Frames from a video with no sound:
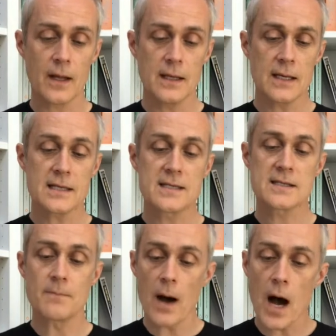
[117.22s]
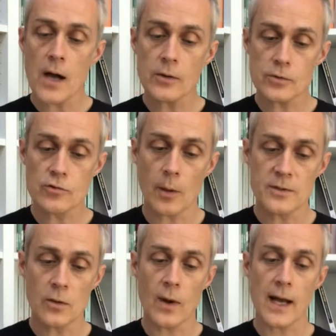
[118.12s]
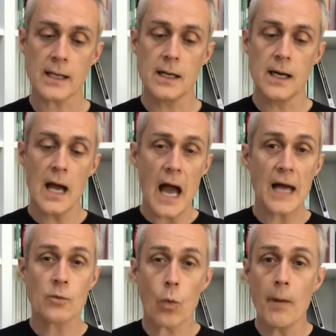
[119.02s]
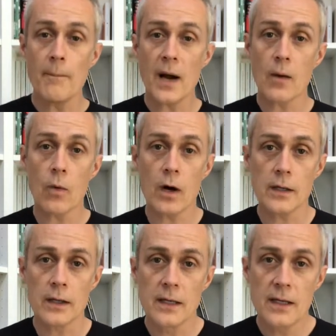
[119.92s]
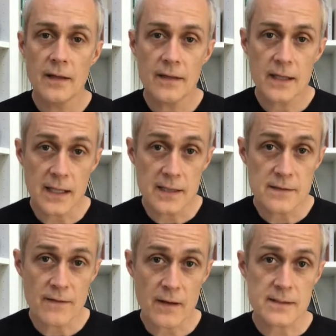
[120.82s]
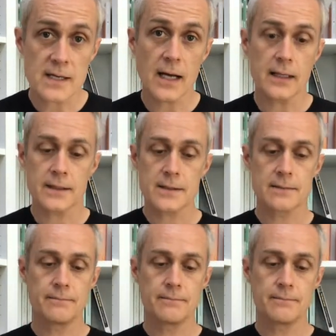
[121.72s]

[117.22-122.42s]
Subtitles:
His smile dropped away and one by one the kids fell silent.